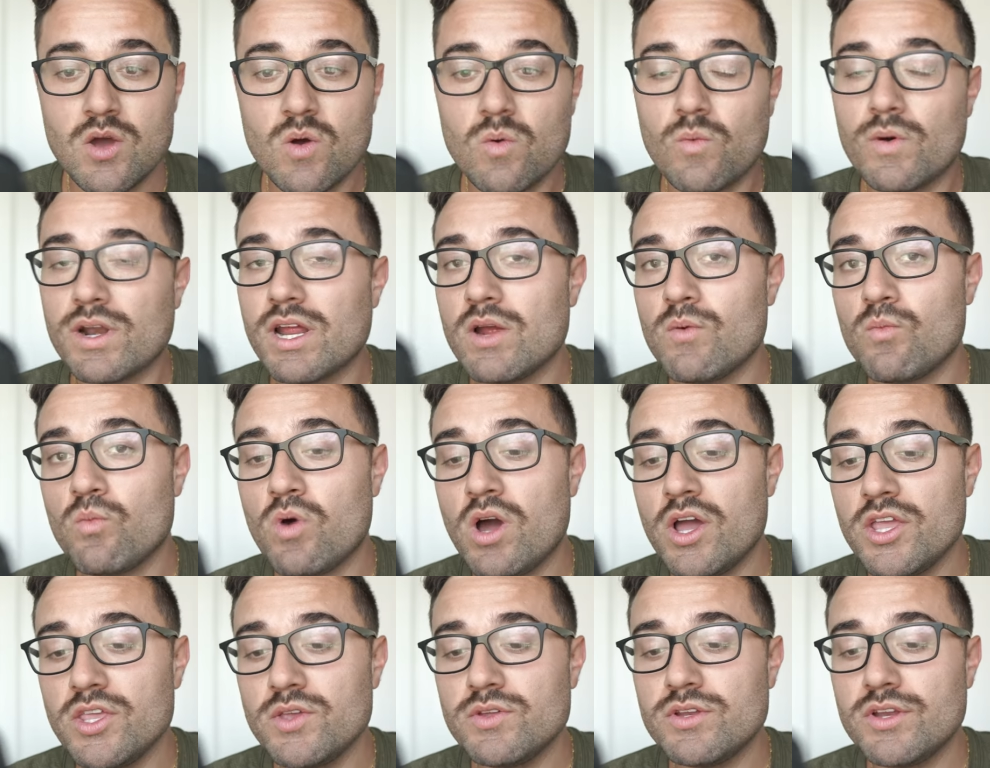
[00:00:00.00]
What I
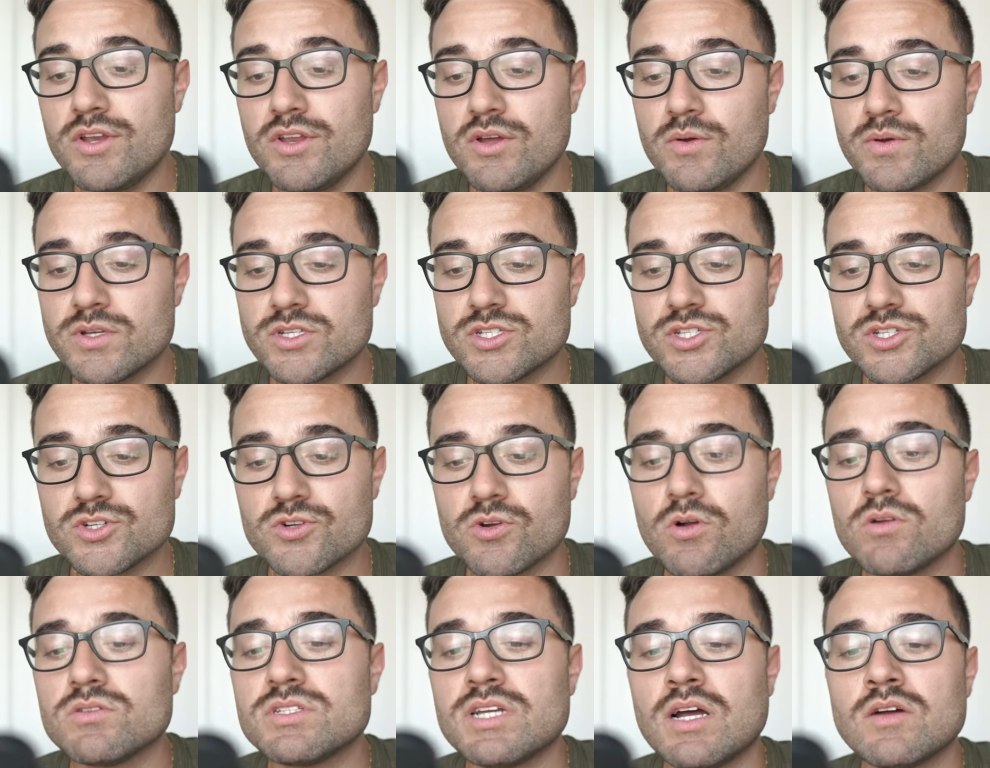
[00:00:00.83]
want you to do is
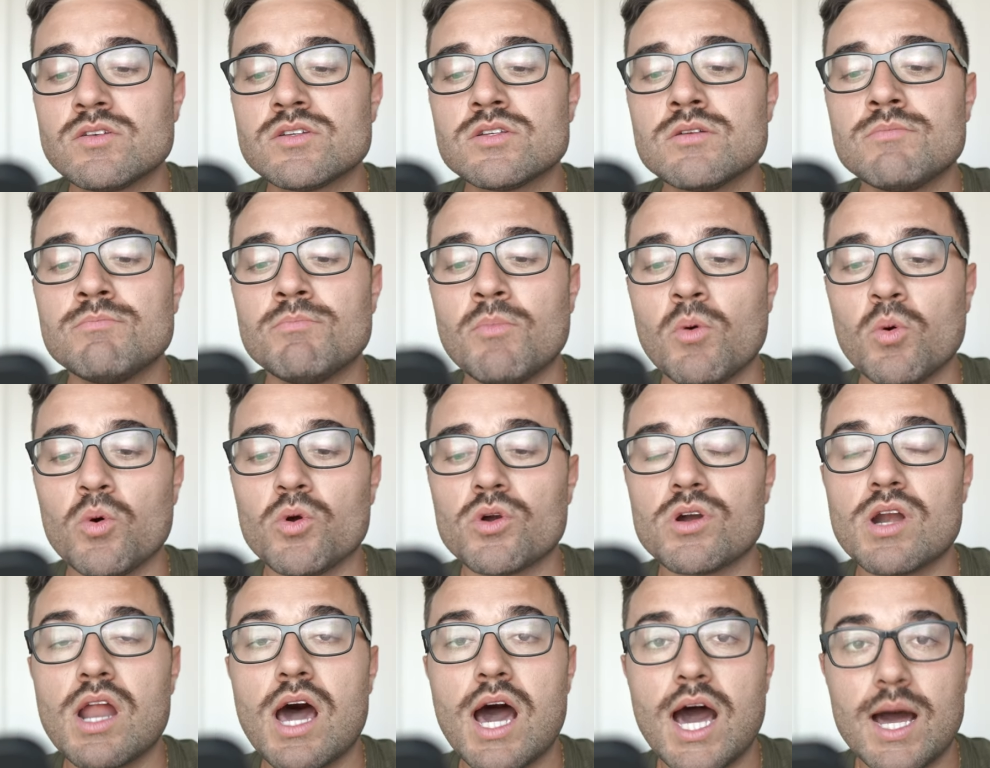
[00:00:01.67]
scroll down to
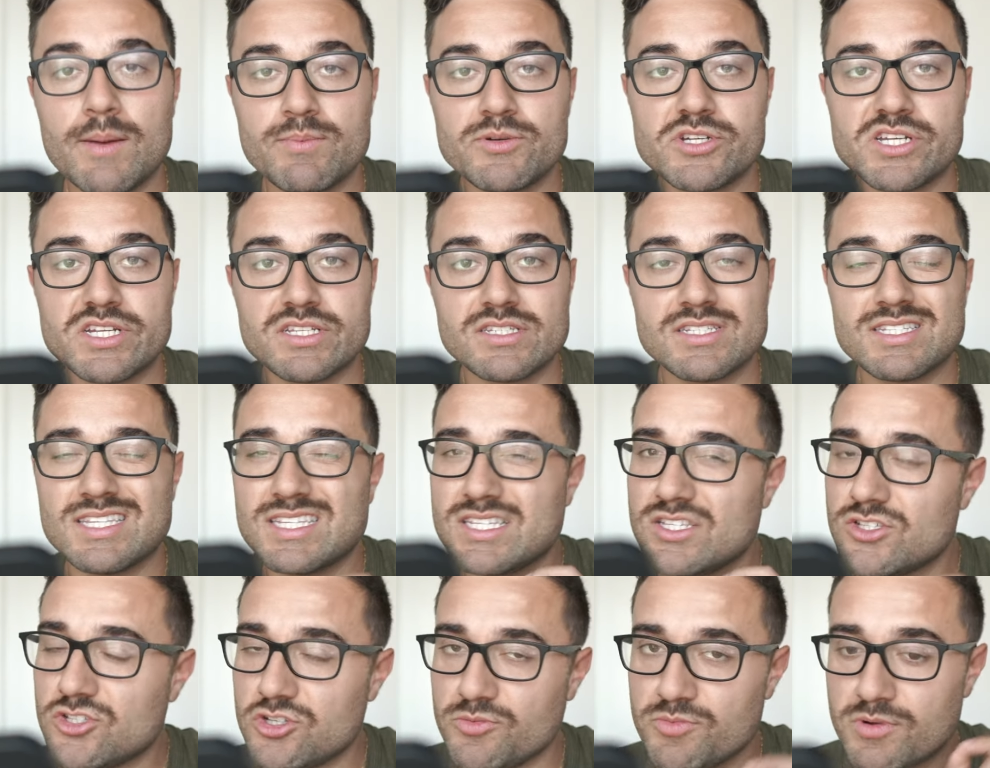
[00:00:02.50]
more options.
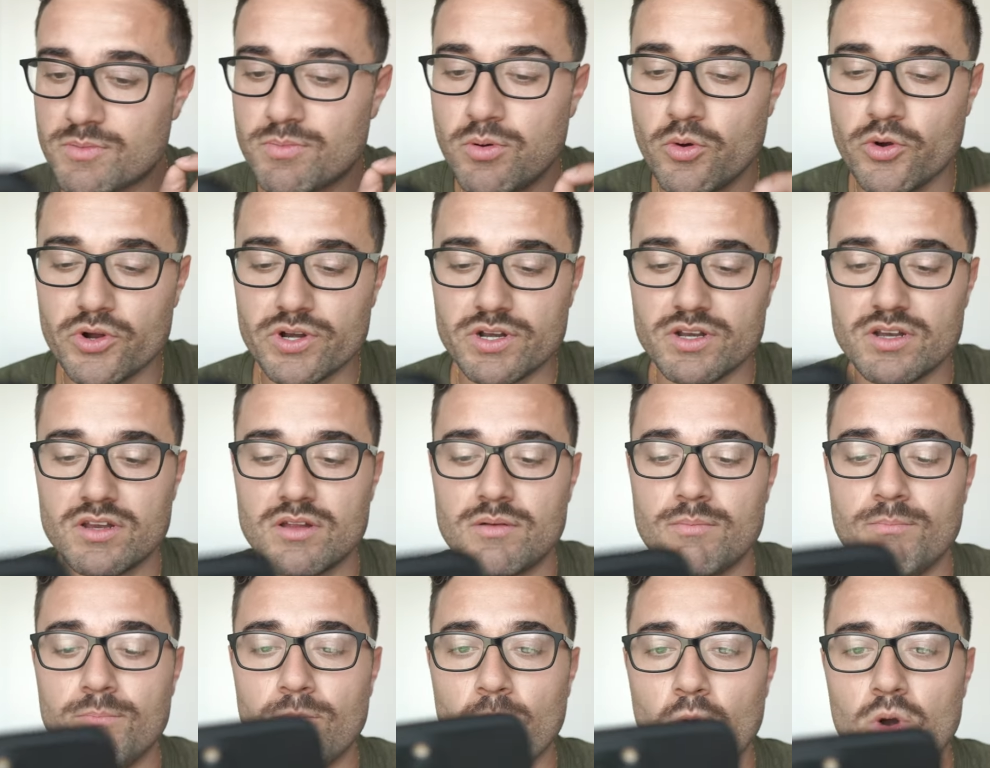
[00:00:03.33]
This is super important
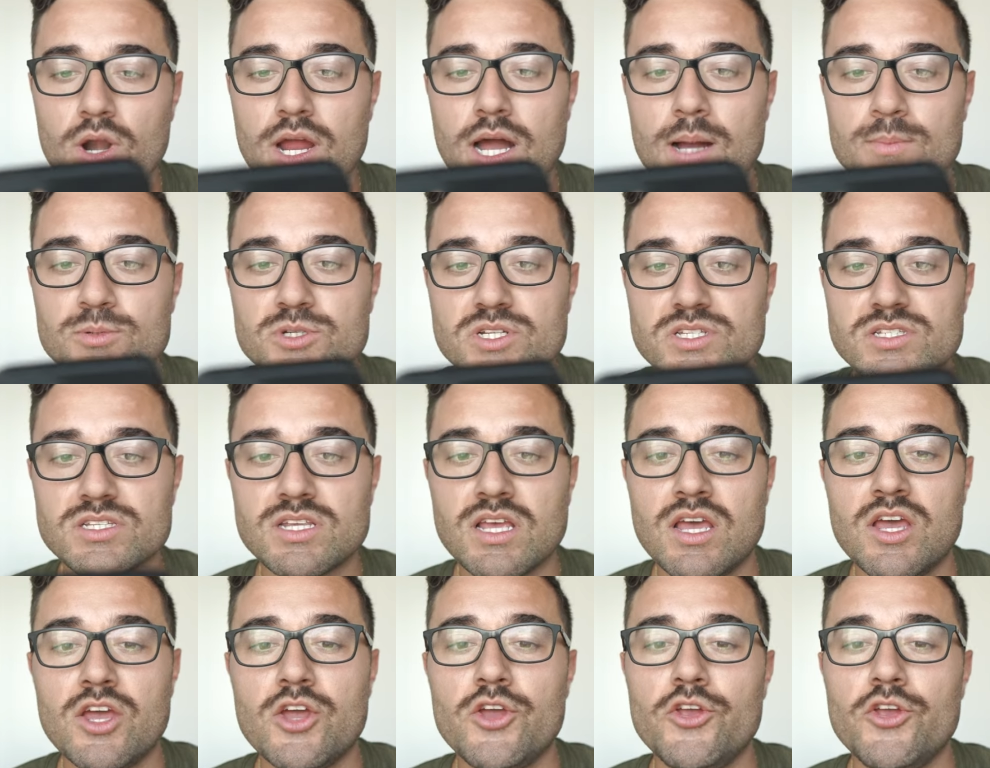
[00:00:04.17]
more options.